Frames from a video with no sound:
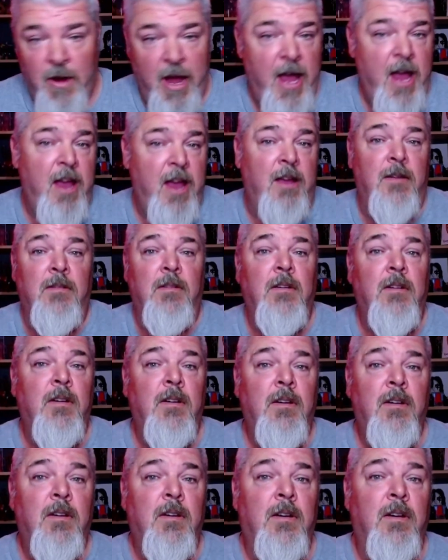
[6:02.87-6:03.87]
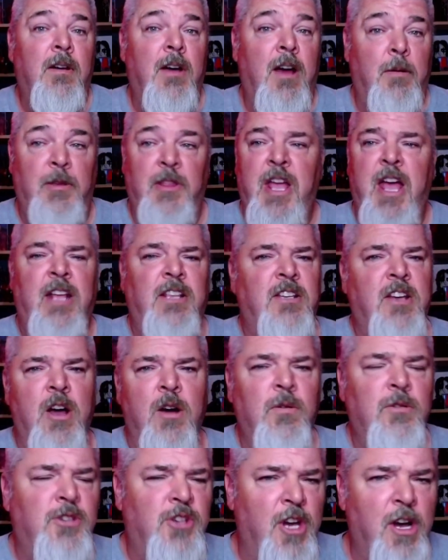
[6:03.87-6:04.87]
hey, I mean they had
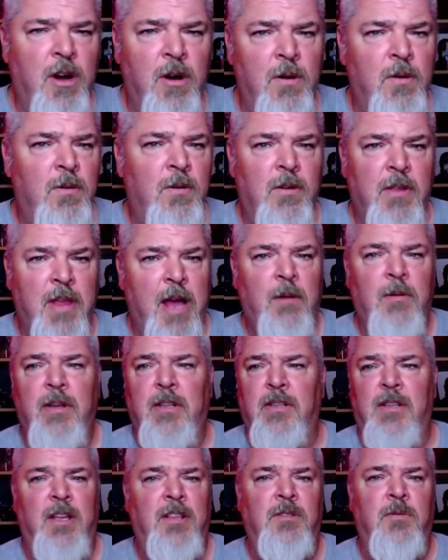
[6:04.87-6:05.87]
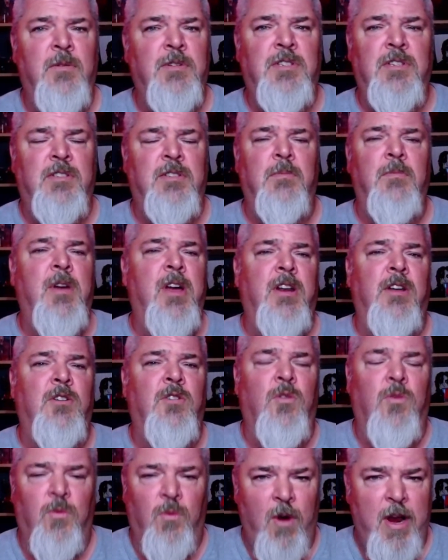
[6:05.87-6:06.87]
Coach O. That dude was some kind of
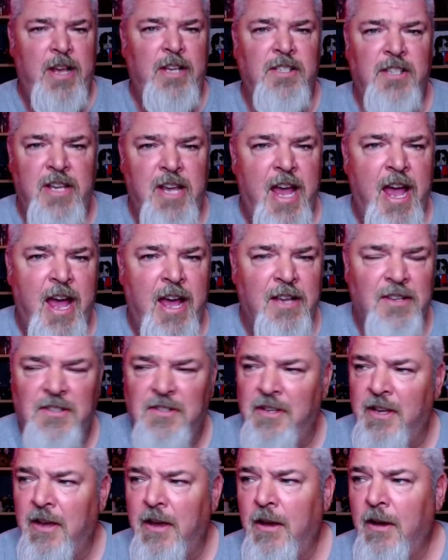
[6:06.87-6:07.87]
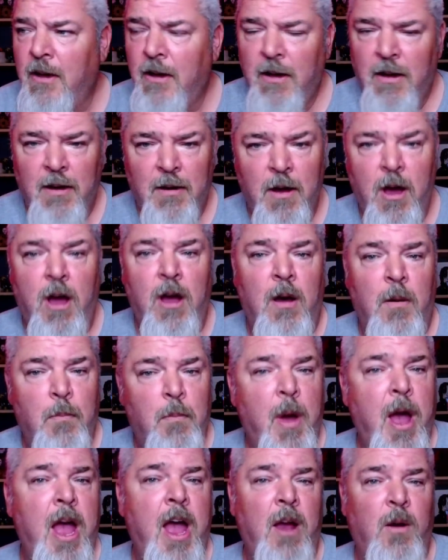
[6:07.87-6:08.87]
crazy ass
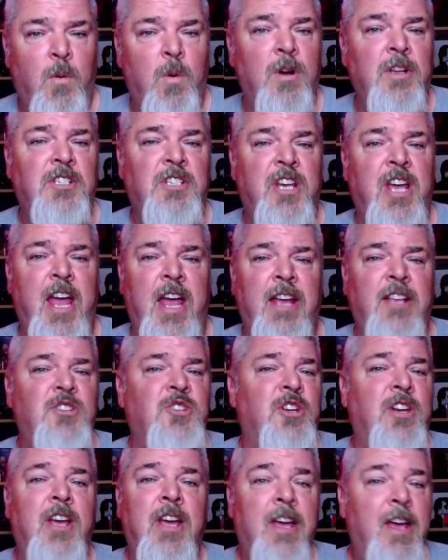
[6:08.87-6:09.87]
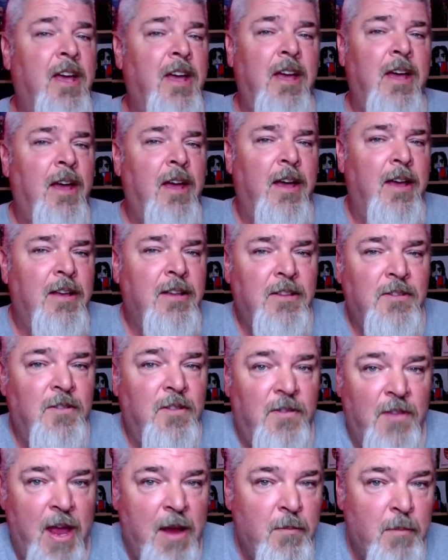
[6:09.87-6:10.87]
backwoods Cajun.
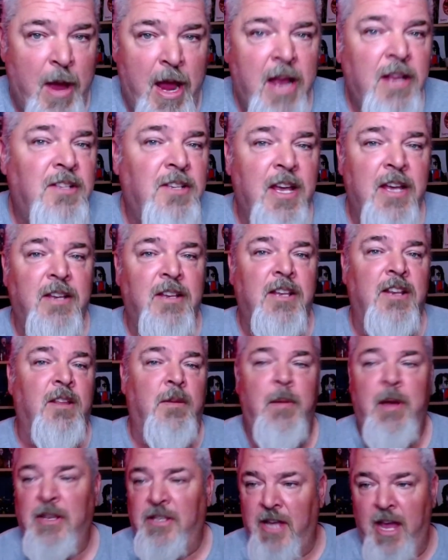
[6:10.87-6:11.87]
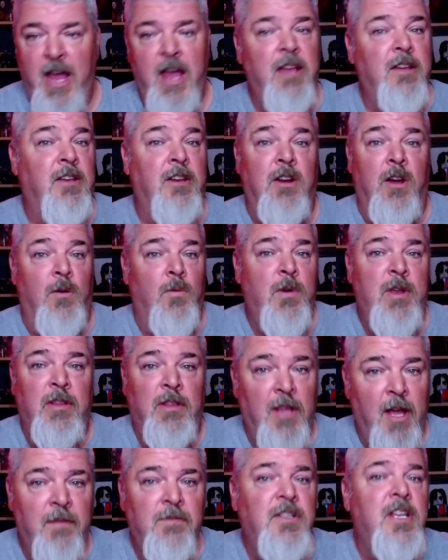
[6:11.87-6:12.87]
They may take, they may say, hey, we'd
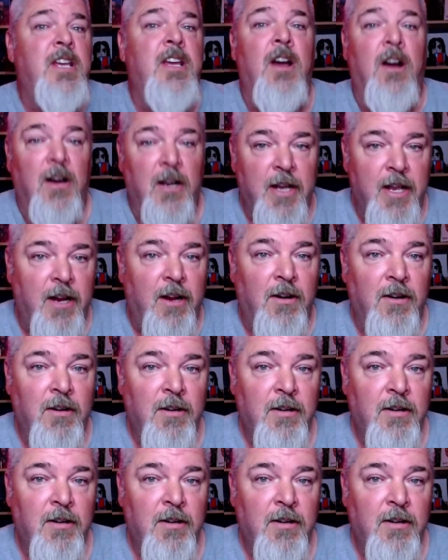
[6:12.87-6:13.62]
love Dion here.